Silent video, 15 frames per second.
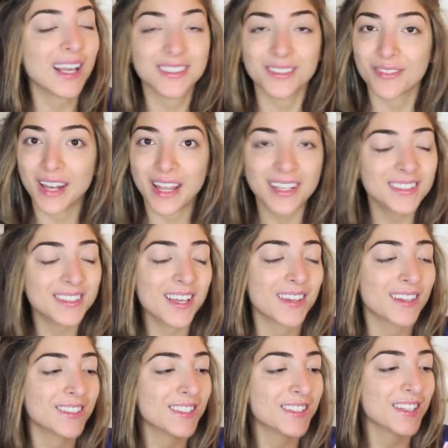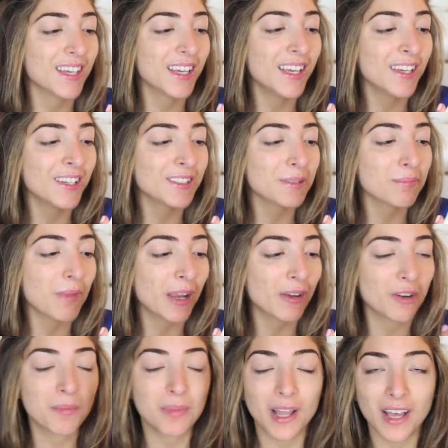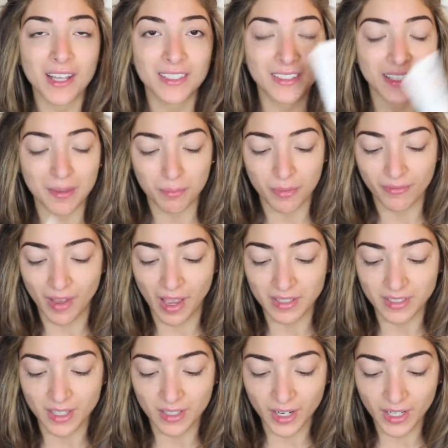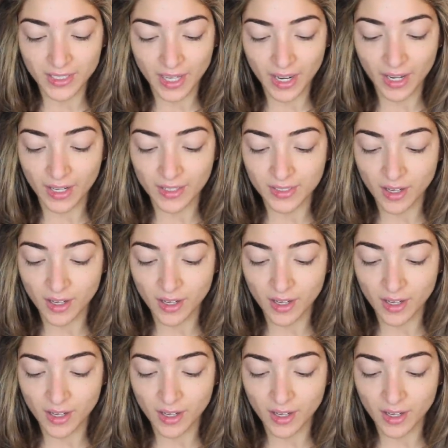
as of late and this is the Kiehl's Micro Blur Skin Perfector and I take a